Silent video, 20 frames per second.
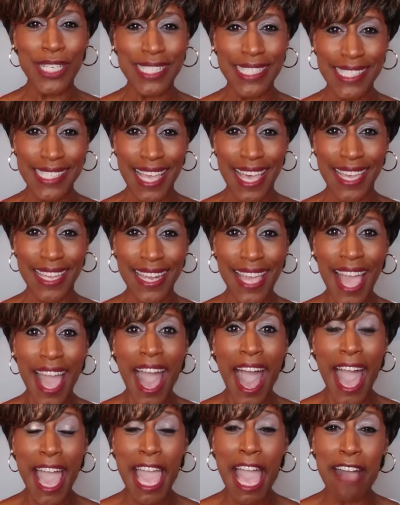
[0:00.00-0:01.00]
and said,
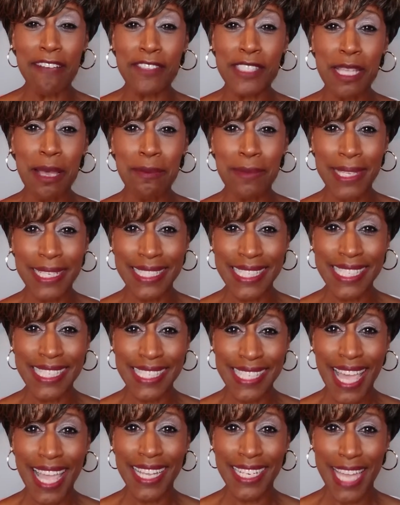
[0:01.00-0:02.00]
I have something to
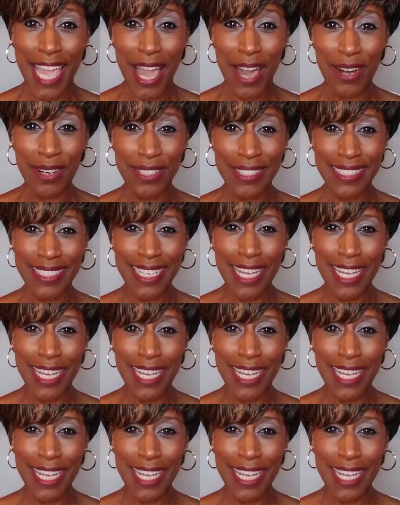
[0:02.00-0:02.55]
say now.